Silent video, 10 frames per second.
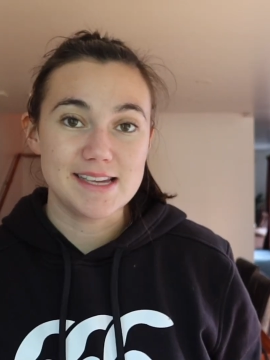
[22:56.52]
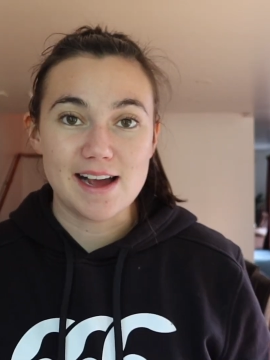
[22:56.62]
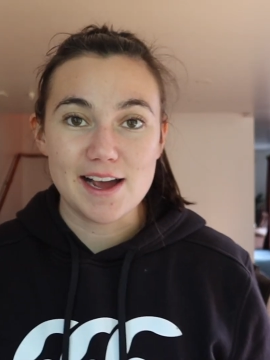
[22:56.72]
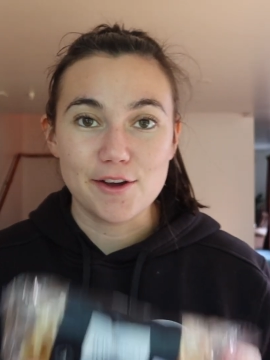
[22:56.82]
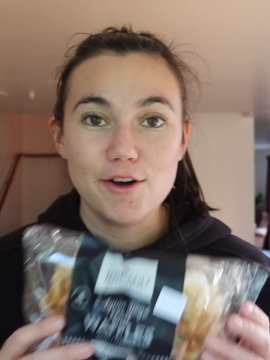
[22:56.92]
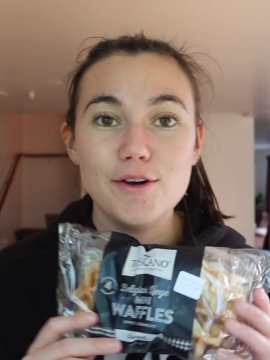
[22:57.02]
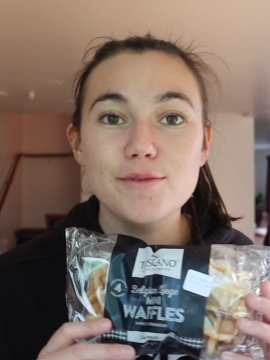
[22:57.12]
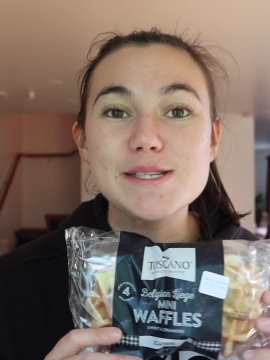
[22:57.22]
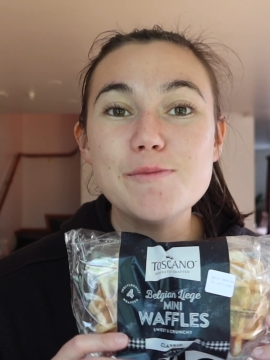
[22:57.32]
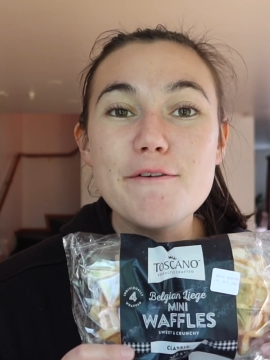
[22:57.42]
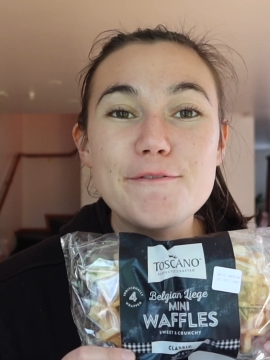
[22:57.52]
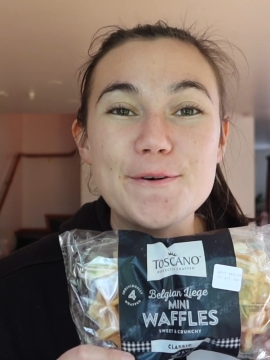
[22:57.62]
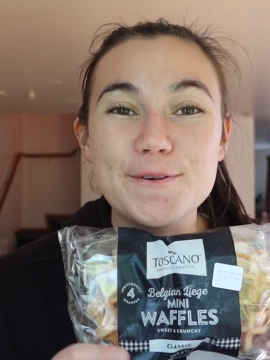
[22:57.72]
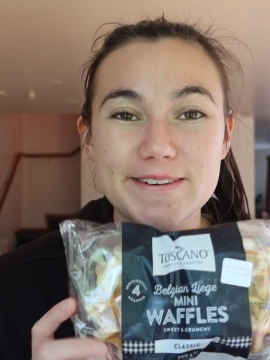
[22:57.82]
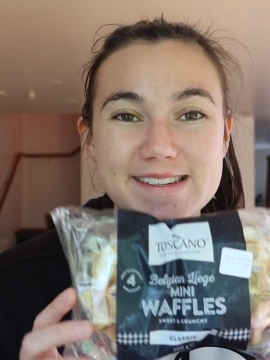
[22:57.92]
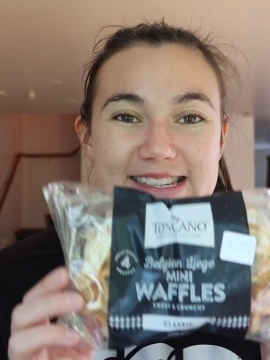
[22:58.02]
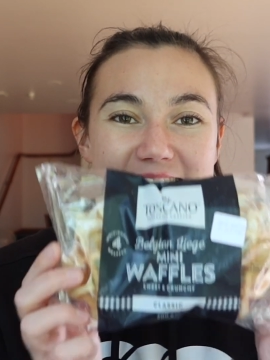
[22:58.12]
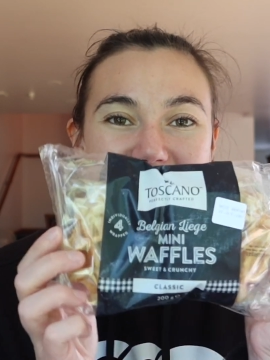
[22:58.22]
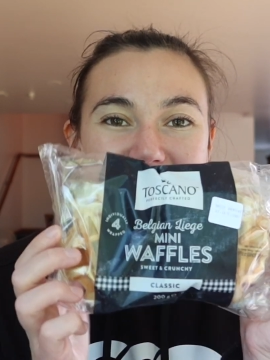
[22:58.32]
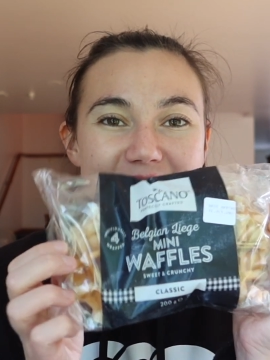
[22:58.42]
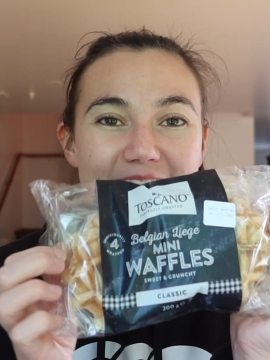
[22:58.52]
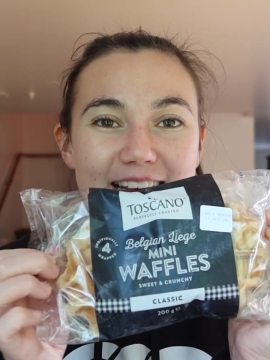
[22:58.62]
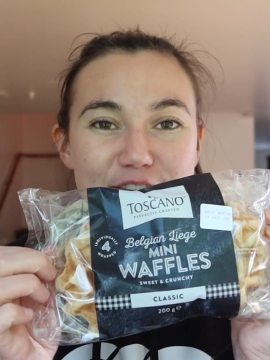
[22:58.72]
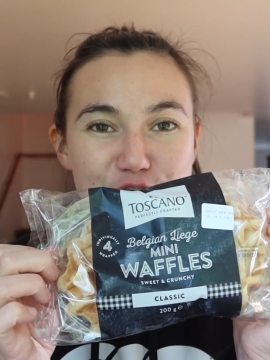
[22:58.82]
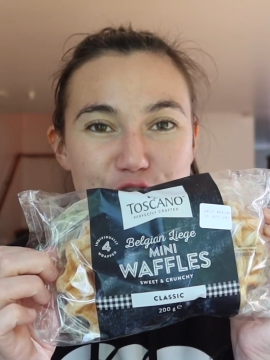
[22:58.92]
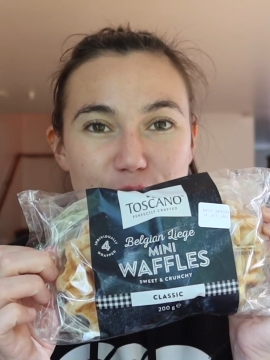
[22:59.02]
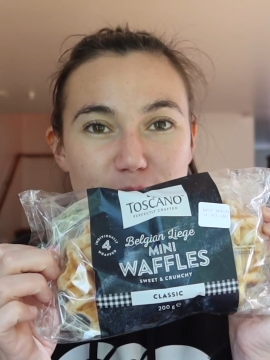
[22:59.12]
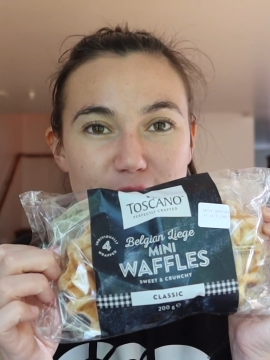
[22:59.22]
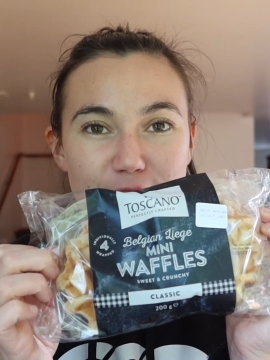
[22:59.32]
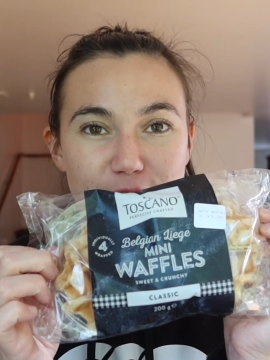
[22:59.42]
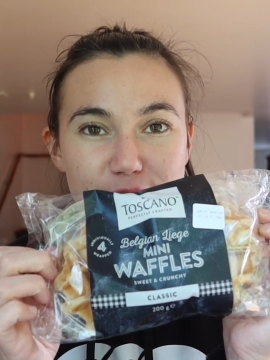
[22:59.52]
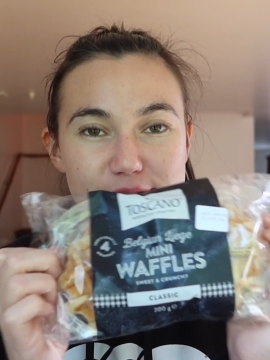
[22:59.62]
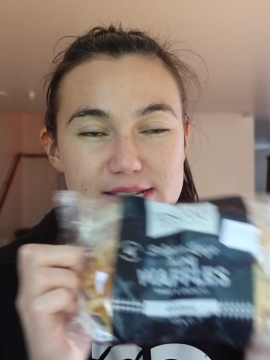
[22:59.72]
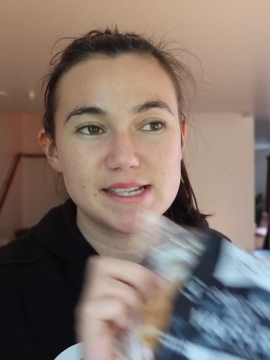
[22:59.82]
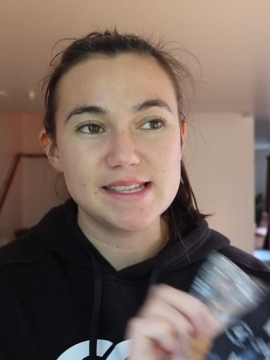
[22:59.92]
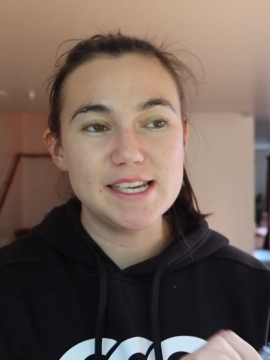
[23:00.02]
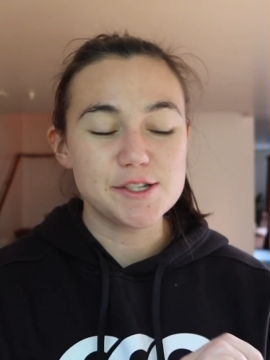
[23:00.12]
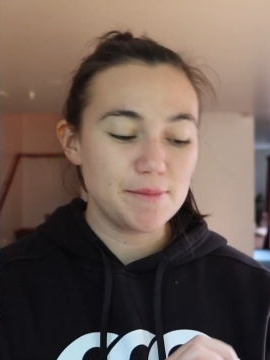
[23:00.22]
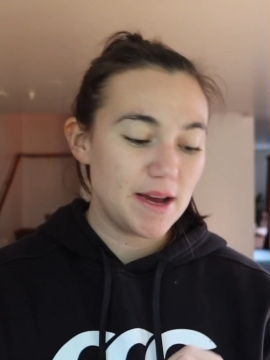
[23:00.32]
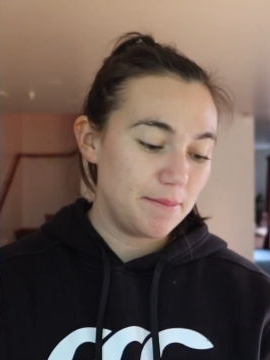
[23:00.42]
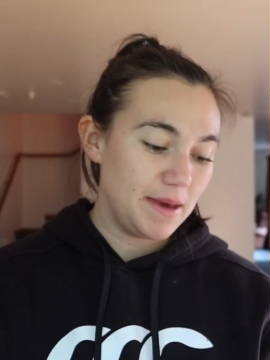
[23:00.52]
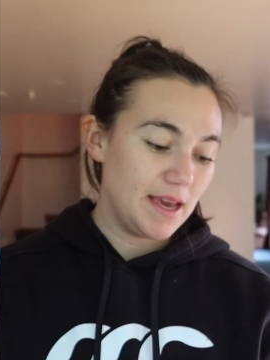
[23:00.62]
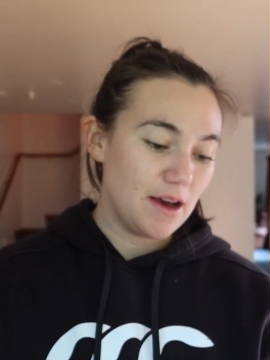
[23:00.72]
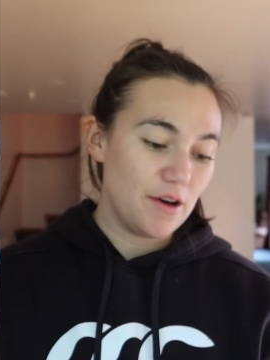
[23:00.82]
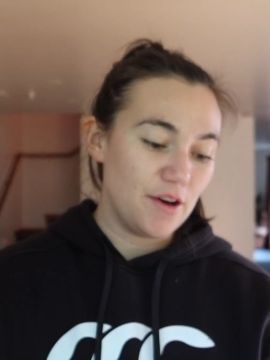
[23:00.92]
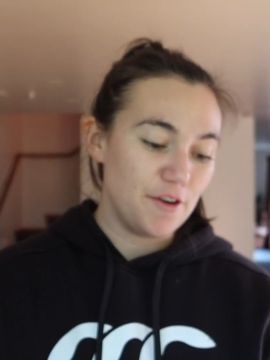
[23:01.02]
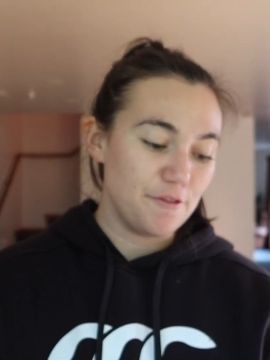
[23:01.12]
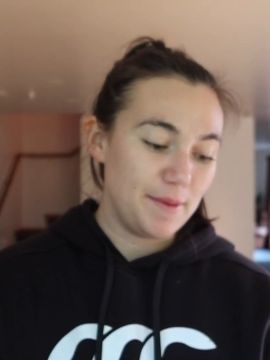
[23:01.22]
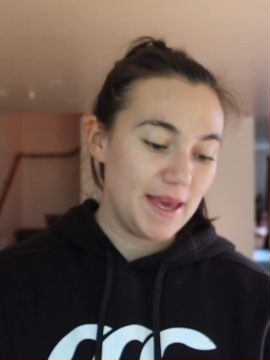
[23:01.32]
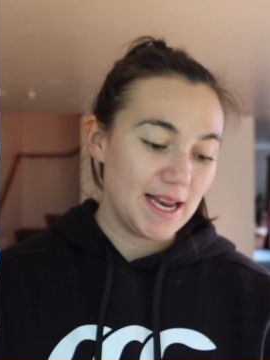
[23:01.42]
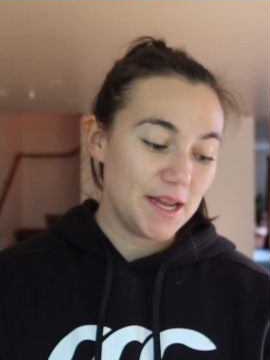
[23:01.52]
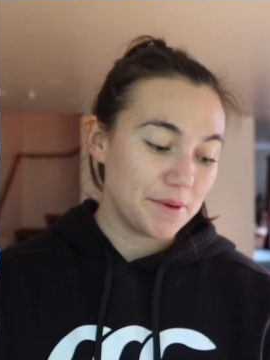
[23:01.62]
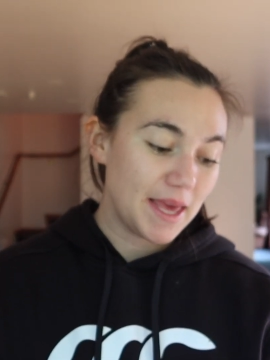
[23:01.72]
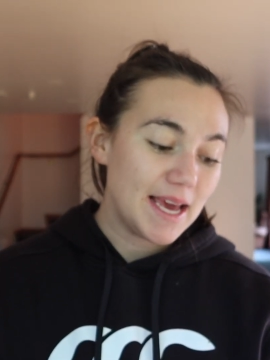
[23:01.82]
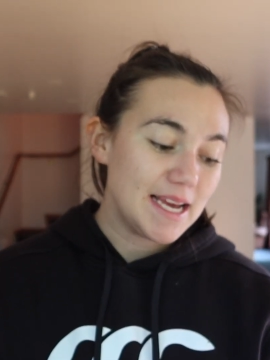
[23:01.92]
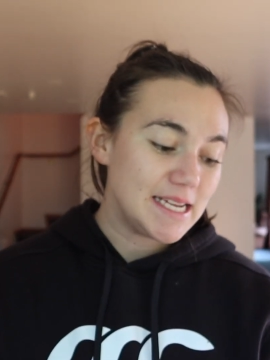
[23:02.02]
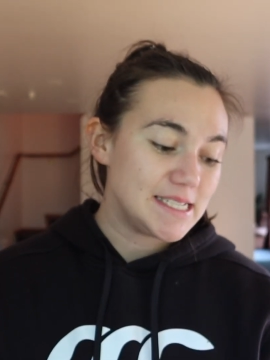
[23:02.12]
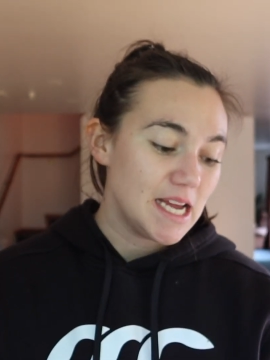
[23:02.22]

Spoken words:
thing I got was waffles. Now these are like sugar waffles. These remind me of being a little kid.